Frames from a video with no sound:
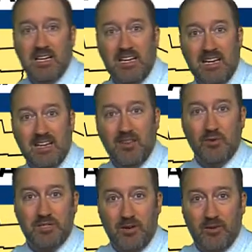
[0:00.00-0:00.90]
in
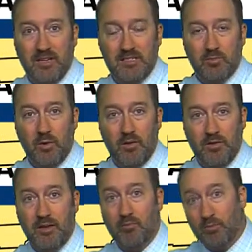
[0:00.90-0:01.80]
those areas where
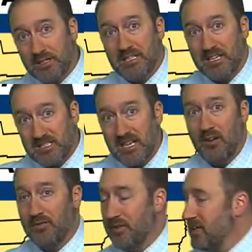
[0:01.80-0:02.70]
the risk
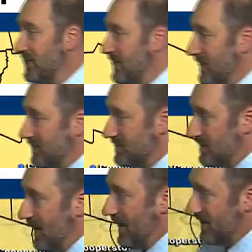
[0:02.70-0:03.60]
itself is
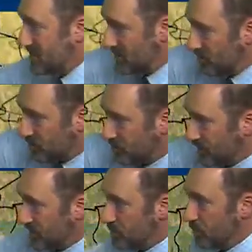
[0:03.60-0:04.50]
highest, and those
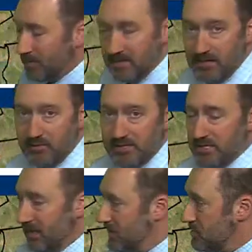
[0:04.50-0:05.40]
risks will be
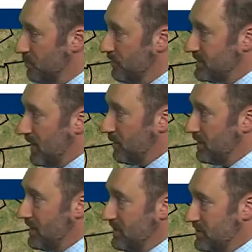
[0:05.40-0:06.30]
decreasing as you move south and
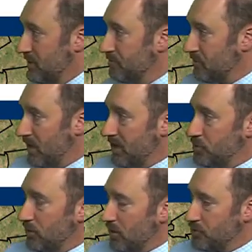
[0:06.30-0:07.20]
east. Inch
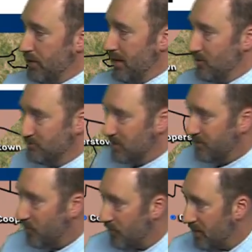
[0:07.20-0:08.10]
or larger hail,
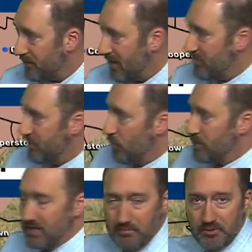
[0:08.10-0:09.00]
a 5 to
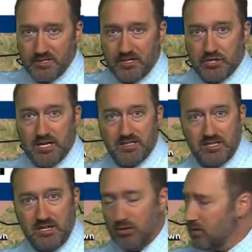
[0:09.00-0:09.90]
14% chance
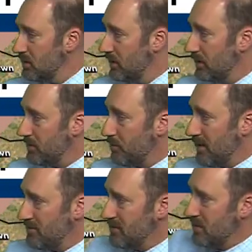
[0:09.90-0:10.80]
here in the
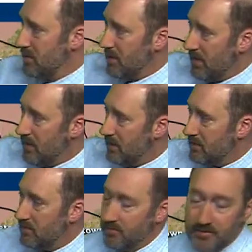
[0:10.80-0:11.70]
brown, and
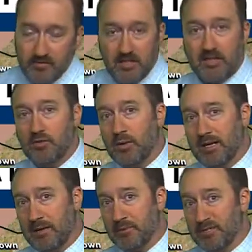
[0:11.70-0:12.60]
a 15 to
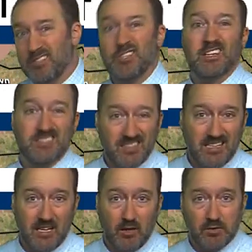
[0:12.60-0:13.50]
29% chance in the
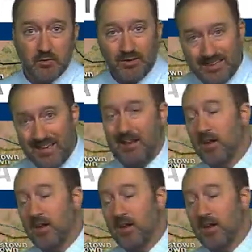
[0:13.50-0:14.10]
yellow. So again,